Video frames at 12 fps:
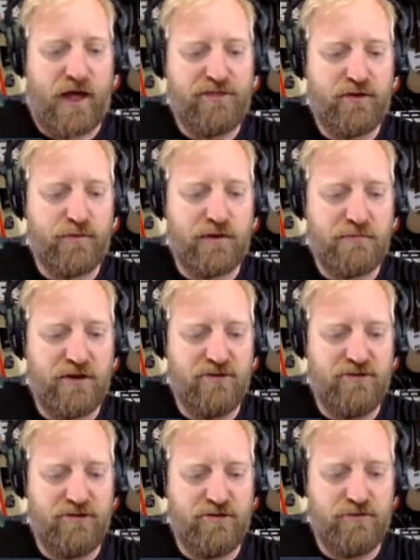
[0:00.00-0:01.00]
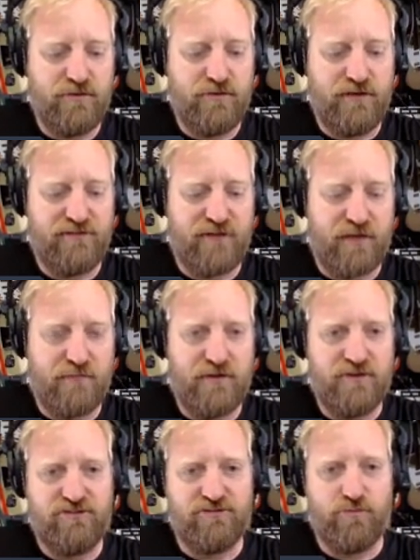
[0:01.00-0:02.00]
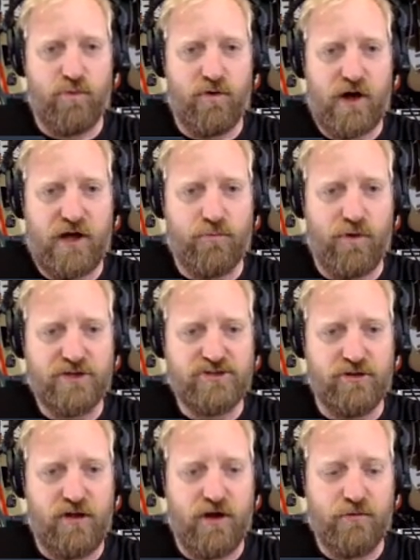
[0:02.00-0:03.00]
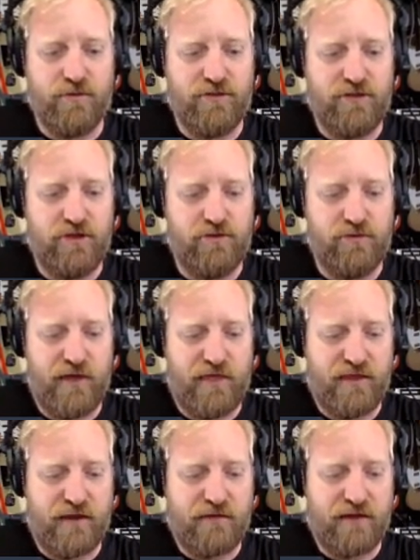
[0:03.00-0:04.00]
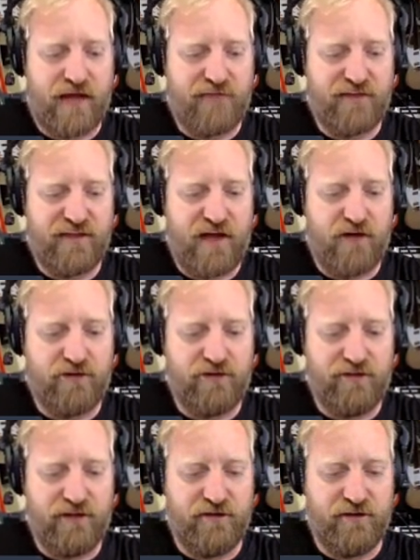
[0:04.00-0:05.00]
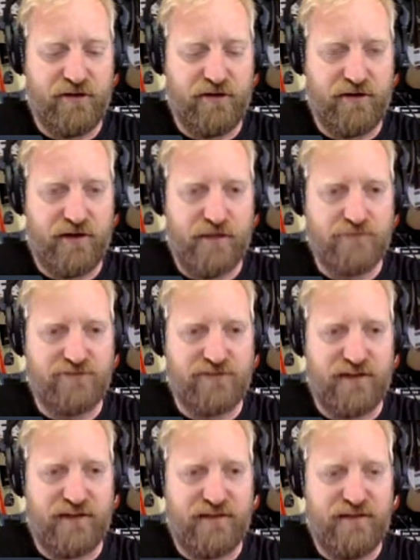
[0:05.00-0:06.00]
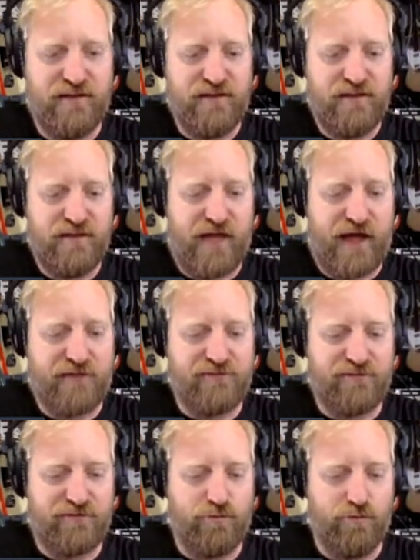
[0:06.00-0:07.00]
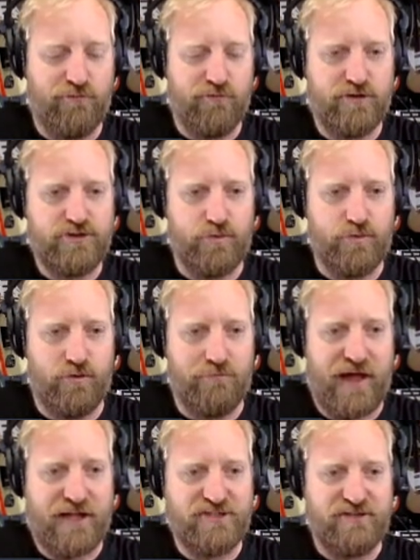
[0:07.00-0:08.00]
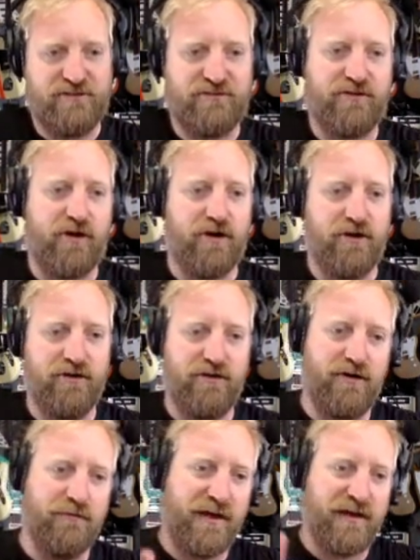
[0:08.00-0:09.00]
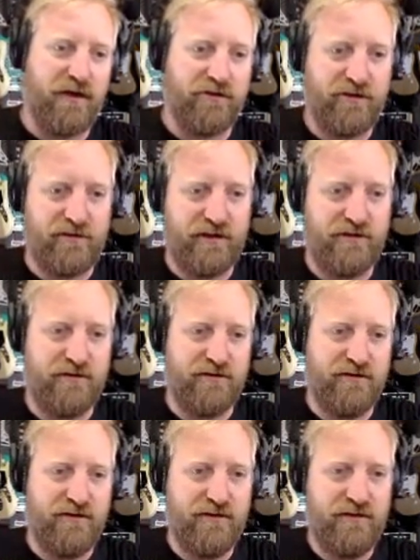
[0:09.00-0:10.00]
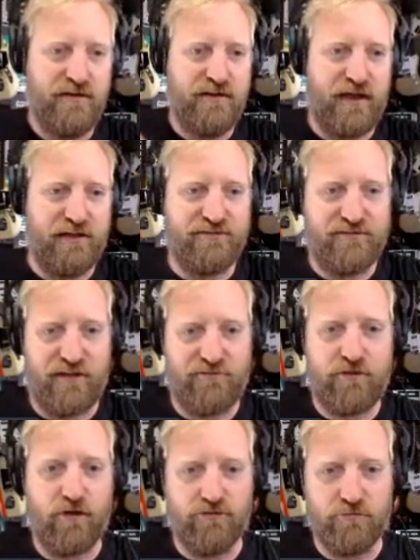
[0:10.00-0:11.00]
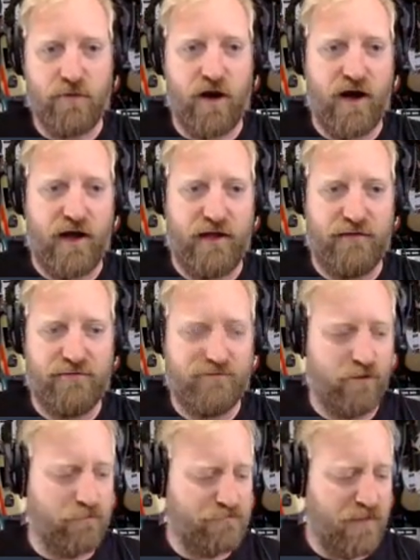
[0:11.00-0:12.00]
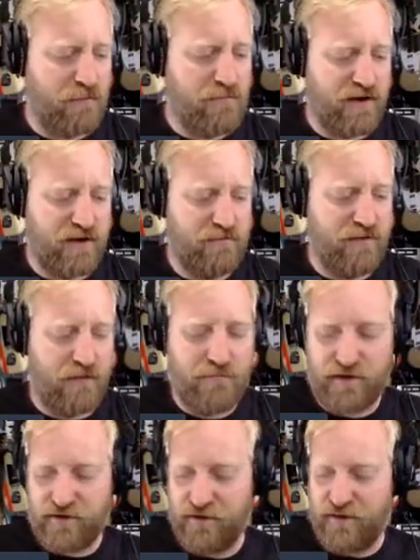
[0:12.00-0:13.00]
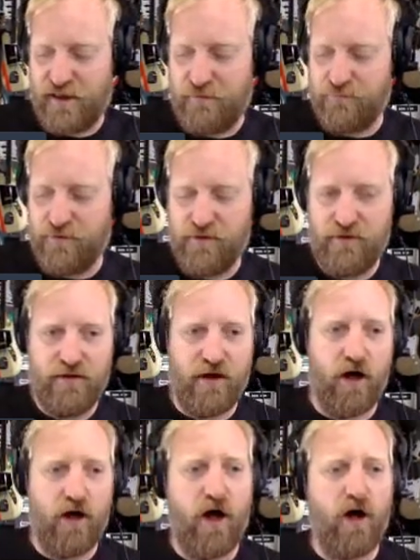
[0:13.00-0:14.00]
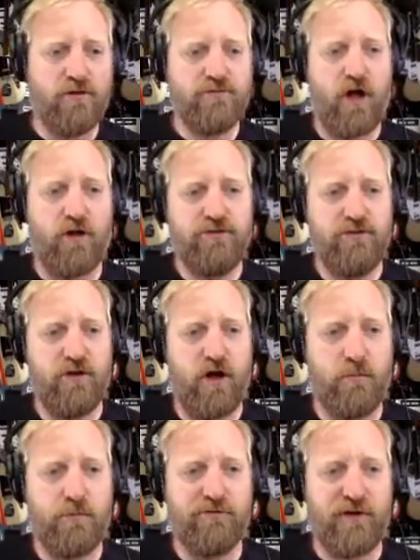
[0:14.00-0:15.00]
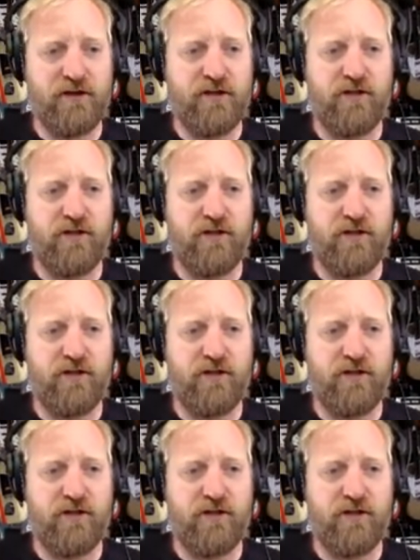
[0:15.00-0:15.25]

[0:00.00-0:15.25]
think what I'm going to do is I'm going to just watch along with you, and then I'm going to have a calculator here, and I'm just going to add stuff to a virtual imagined cart on my calculator as stuff goes by. So I'm not going to keep. I'll provide